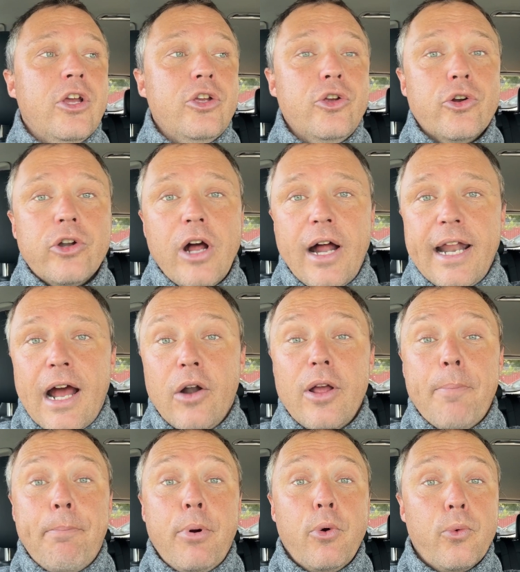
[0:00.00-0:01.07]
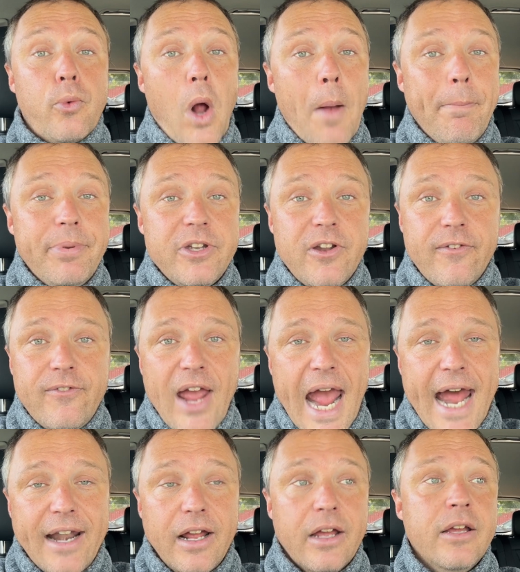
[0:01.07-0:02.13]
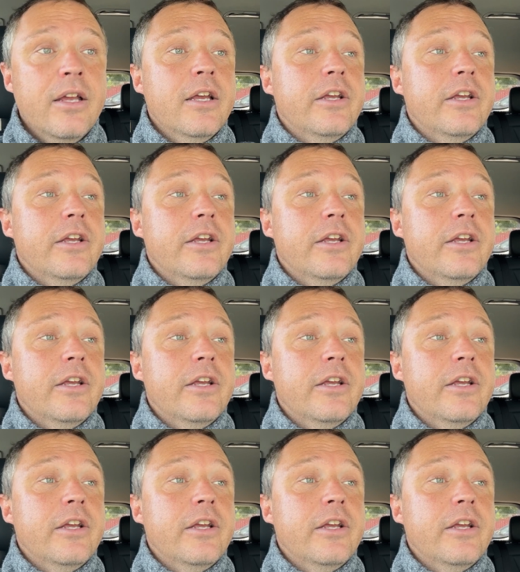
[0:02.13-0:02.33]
You're not out at Pahrump, Nevada.